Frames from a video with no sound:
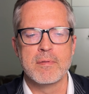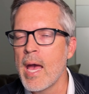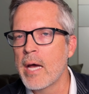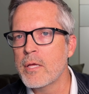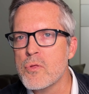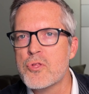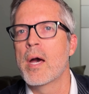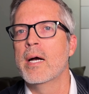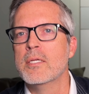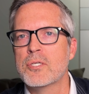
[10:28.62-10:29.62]
Okay, how do you
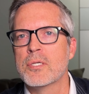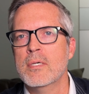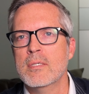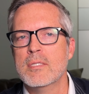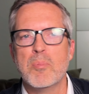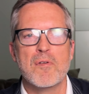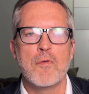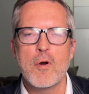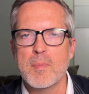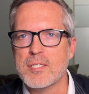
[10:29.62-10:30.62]
judge the
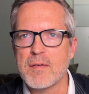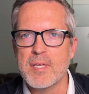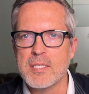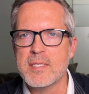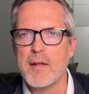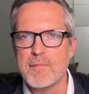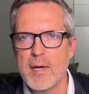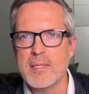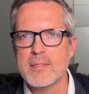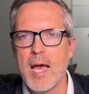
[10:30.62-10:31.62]
performance of these debt
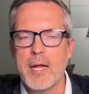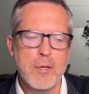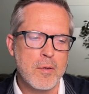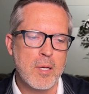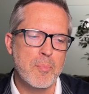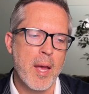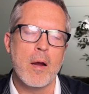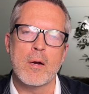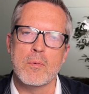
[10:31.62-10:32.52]
funds? How do you compare